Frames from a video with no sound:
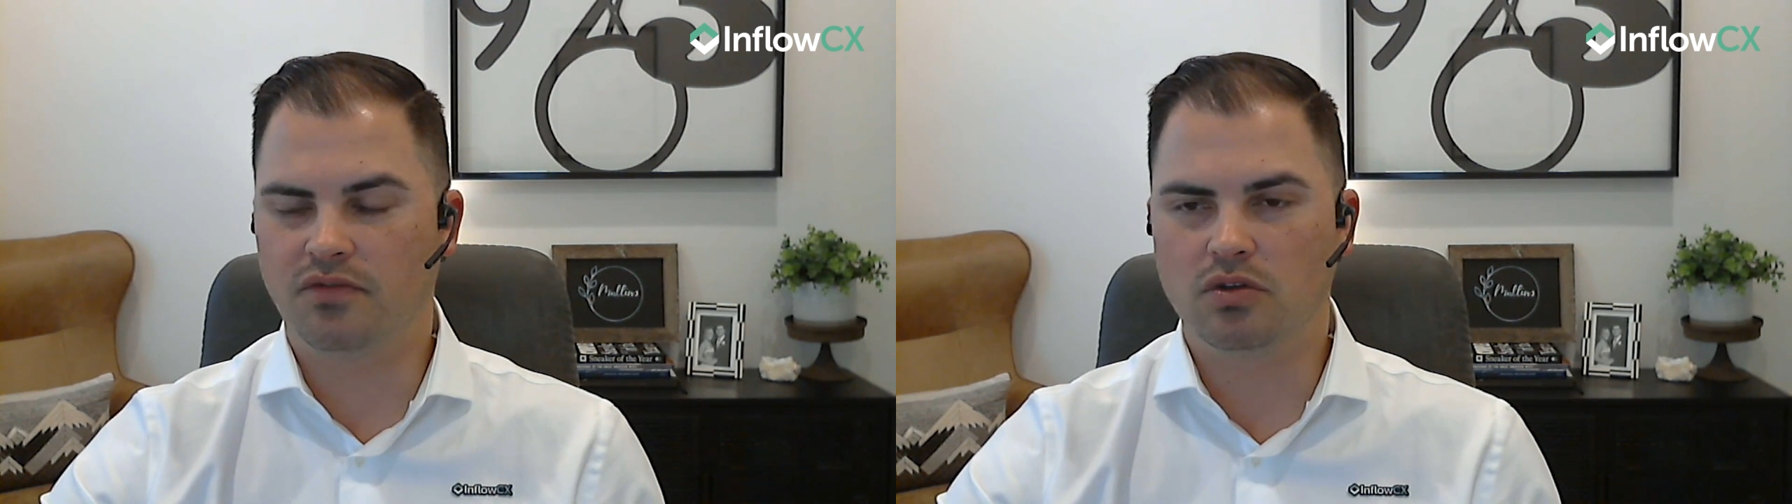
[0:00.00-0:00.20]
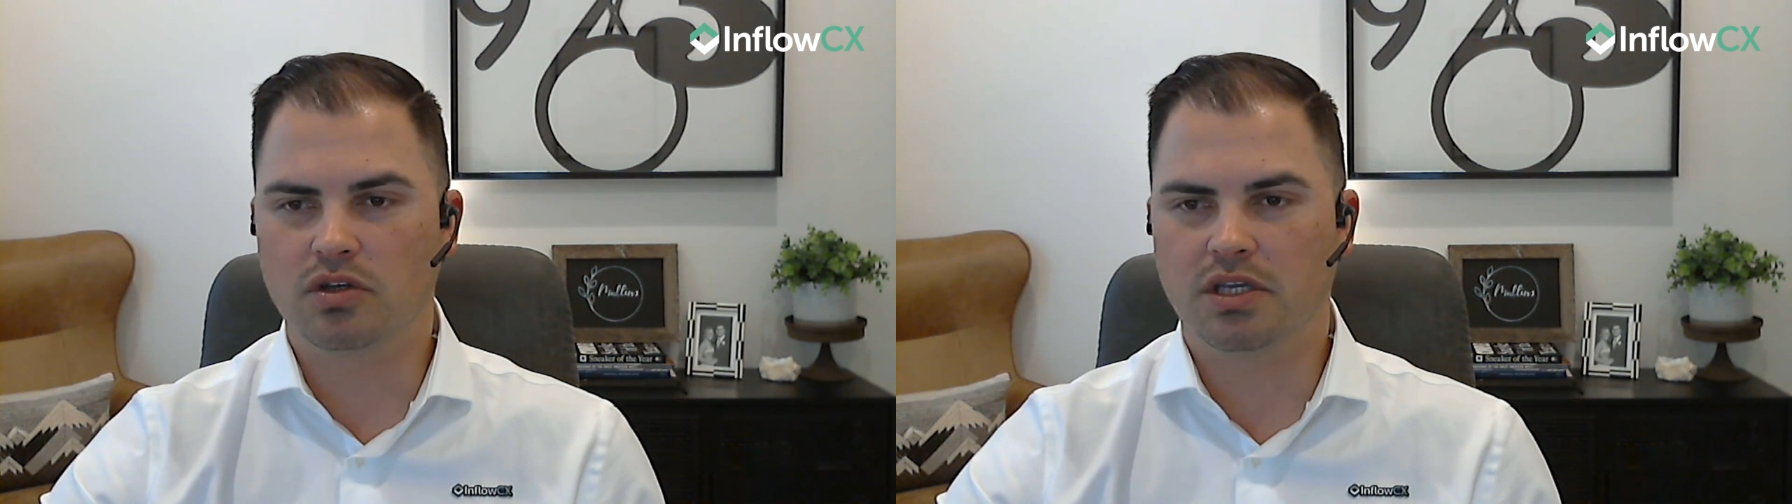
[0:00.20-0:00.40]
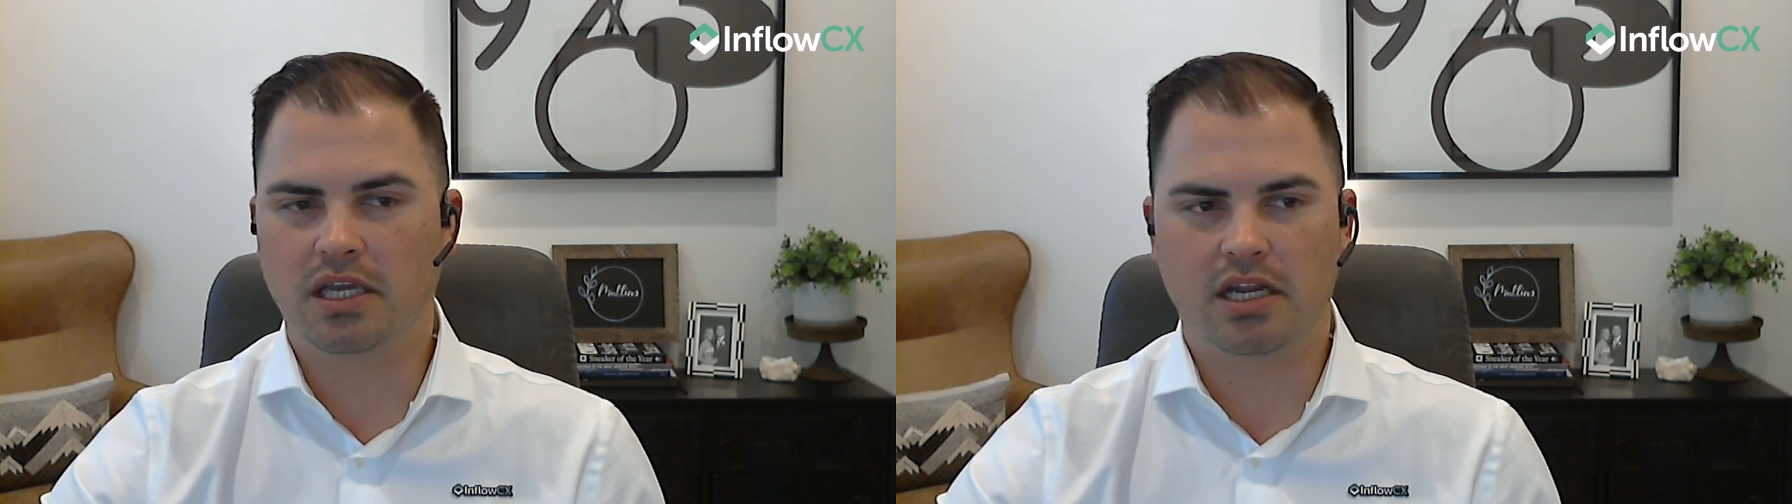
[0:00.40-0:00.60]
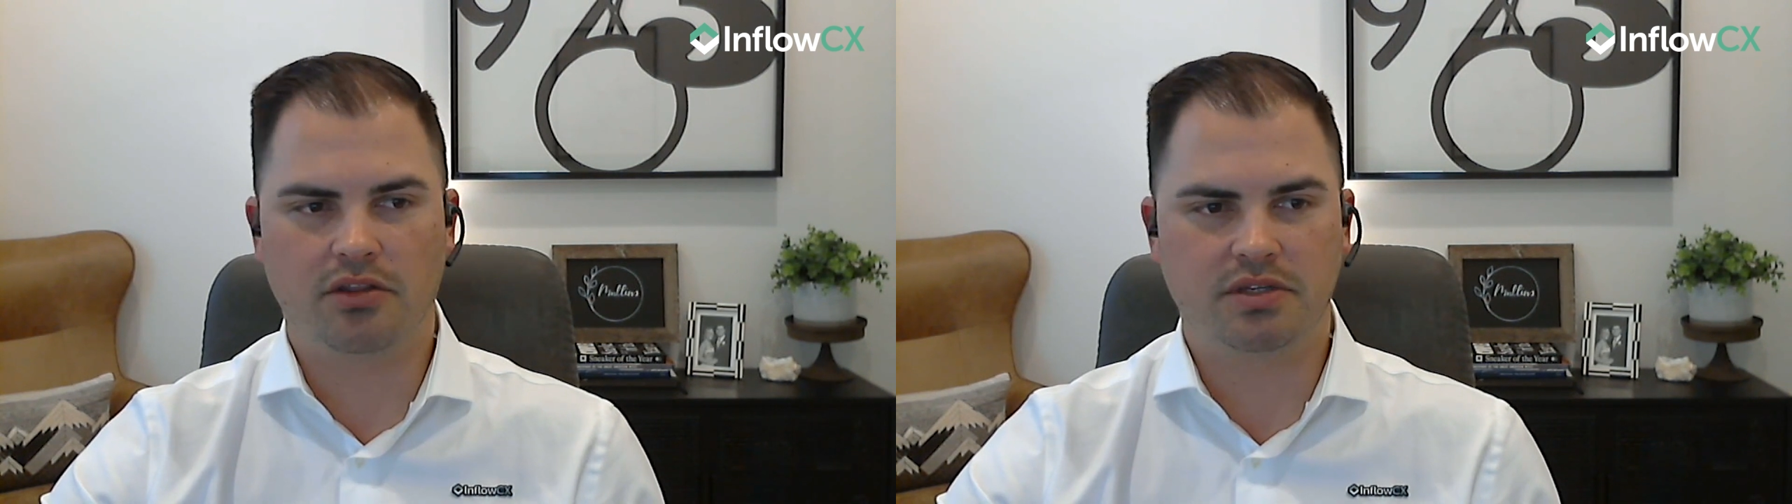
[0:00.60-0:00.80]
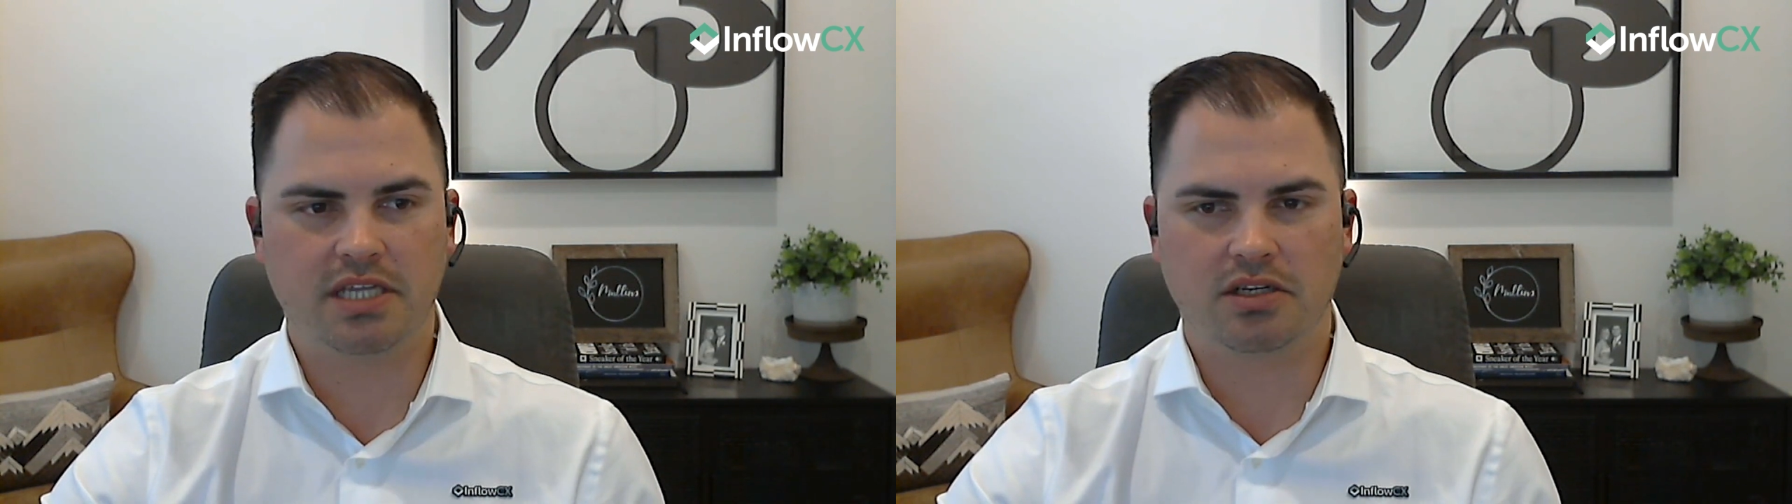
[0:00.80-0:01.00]
you looking at
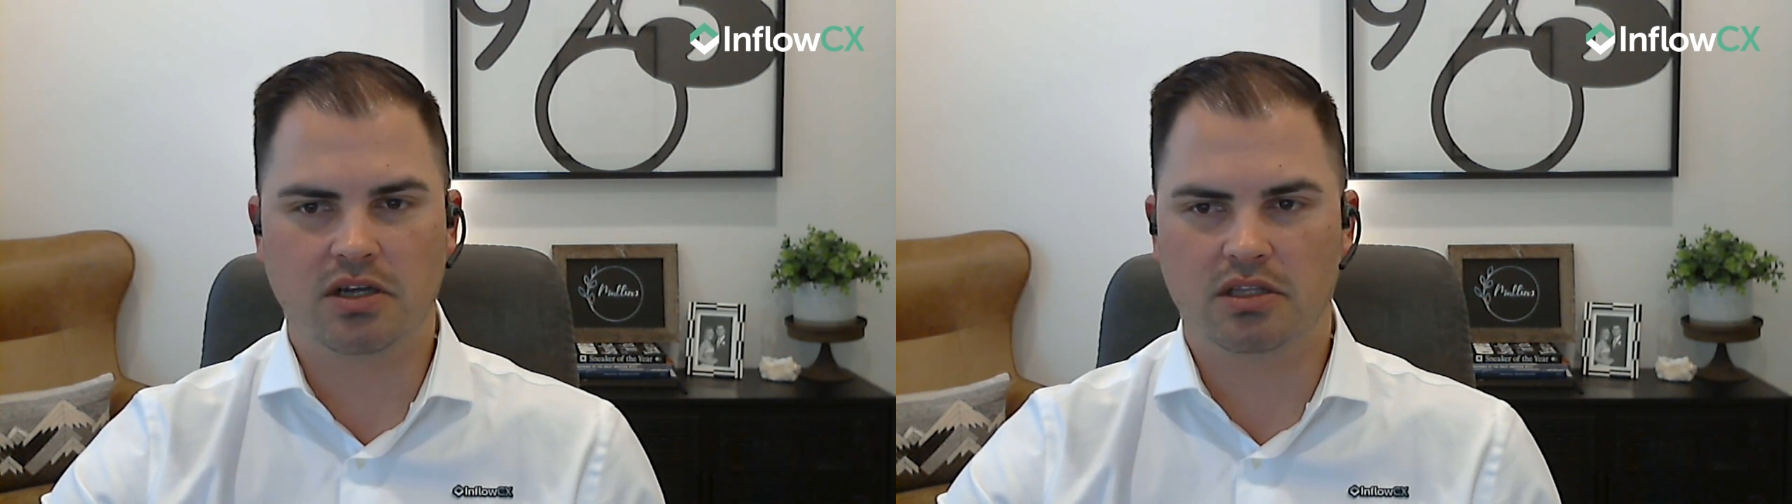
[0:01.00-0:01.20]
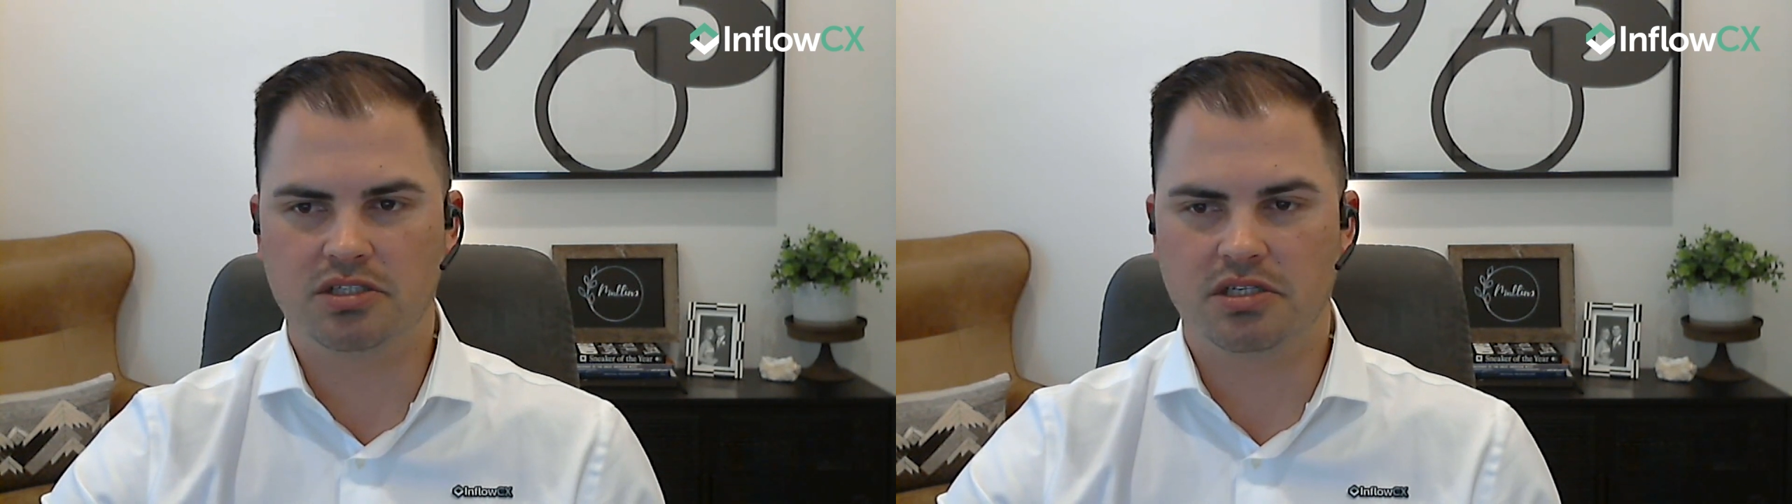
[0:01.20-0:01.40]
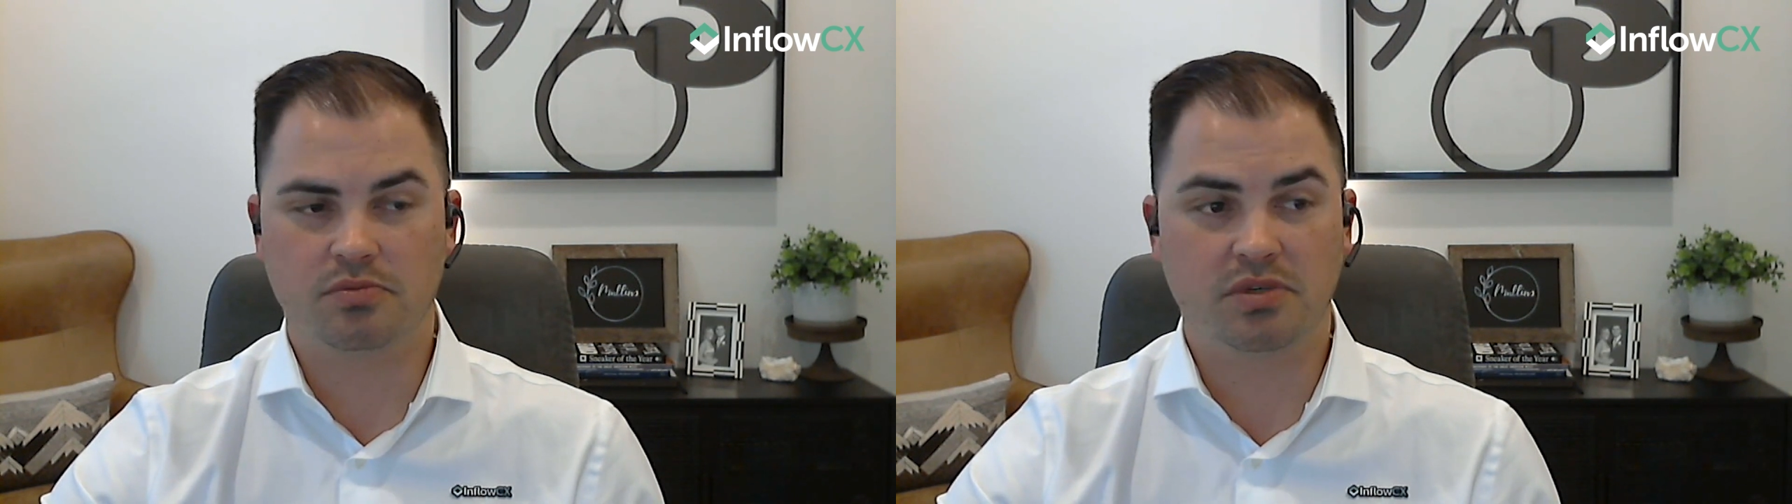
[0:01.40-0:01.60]
other technologies